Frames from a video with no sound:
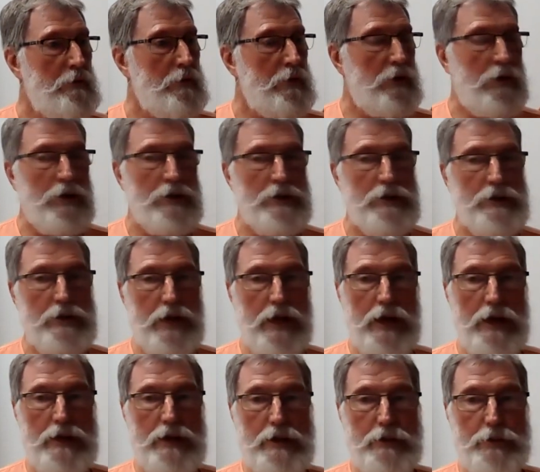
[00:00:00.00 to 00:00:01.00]
because
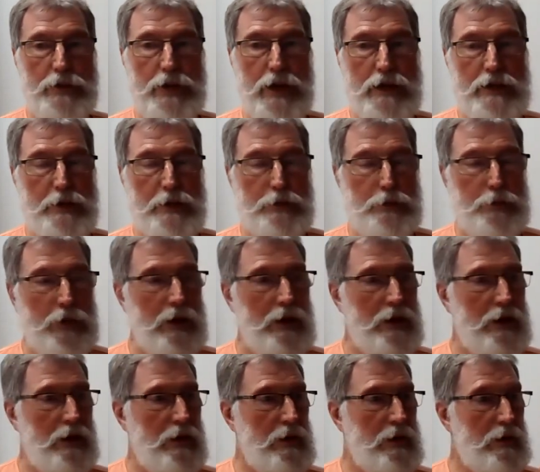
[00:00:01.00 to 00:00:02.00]
saying something has a
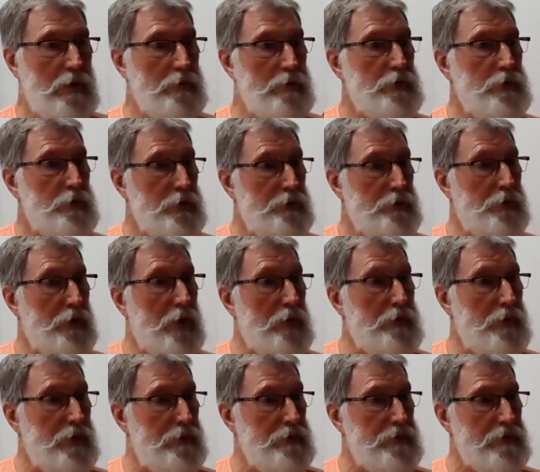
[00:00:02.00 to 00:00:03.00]
beginning comes with
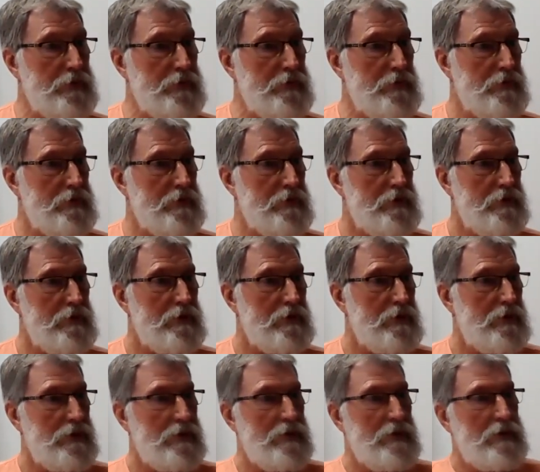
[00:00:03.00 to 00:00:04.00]
problems.
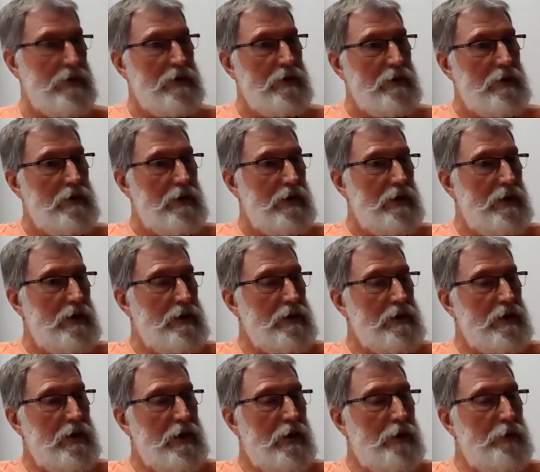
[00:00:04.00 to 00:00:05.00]
It
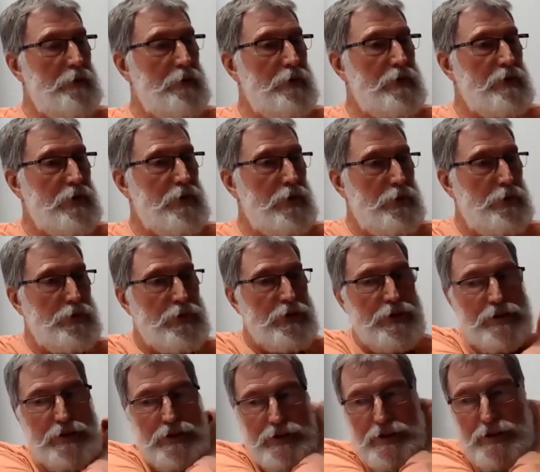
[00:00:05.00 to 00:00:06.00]
doesn't come with
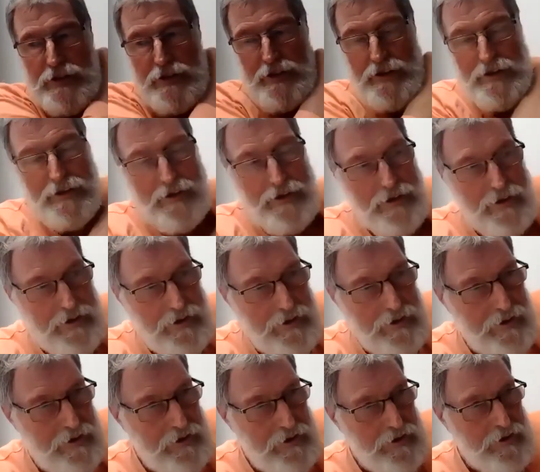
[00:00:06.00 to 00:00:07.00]
solutions.
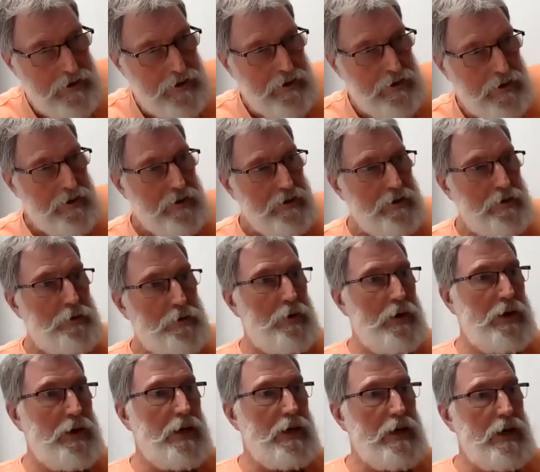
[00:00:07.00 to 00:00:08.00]
So
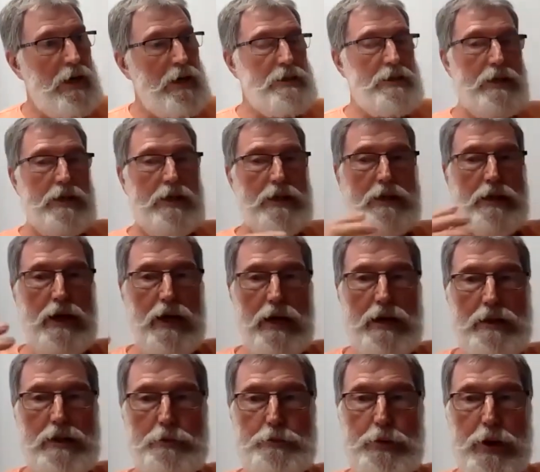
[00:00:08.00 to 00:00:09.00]
recognizing
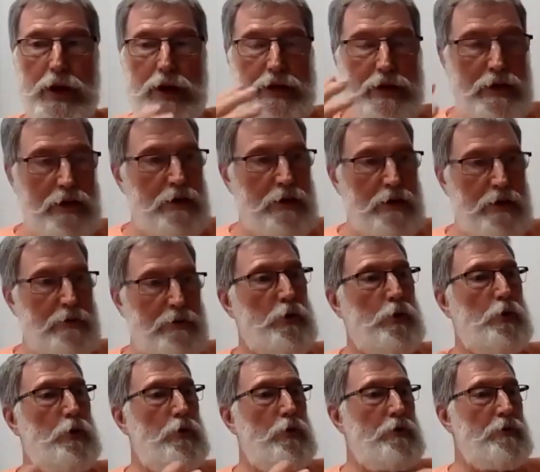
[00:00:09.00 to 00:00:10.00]
that the pattern of
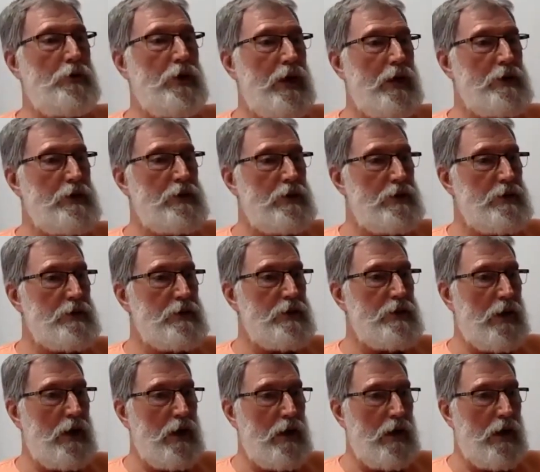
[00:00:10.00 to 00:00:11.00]
the whole of nature is
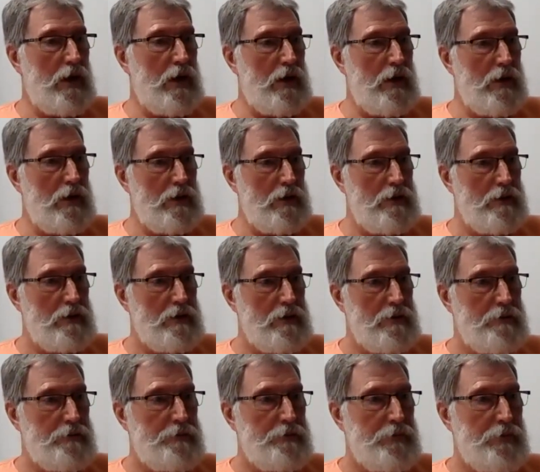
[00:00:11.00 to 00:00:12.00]
cyclical,
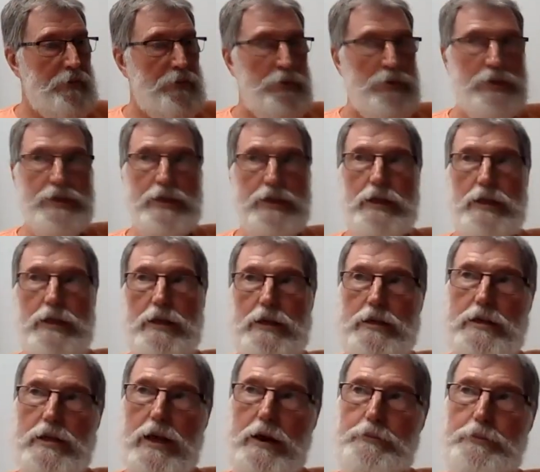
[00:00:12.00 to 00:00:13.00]
we see
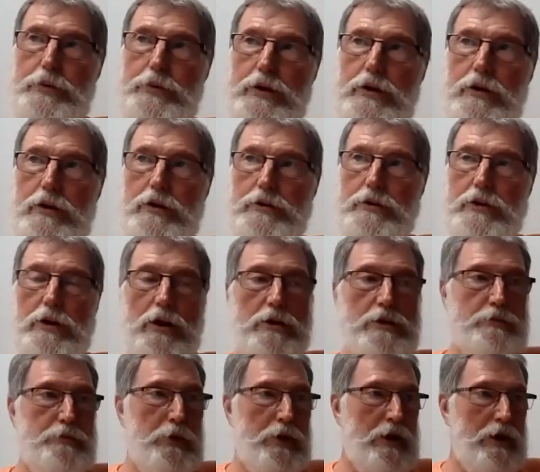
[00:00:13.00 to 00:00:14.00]
this happening on the
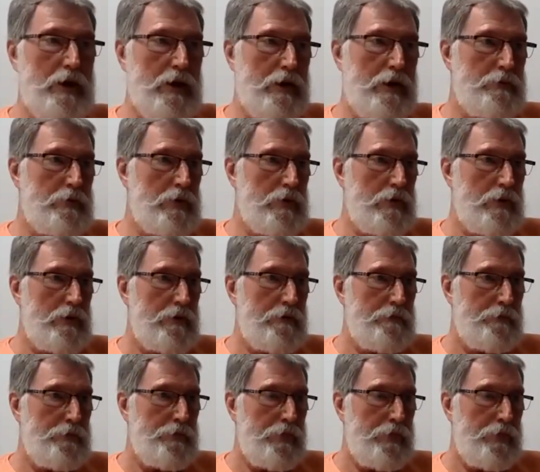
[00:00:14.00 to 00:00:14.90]
cosmic level,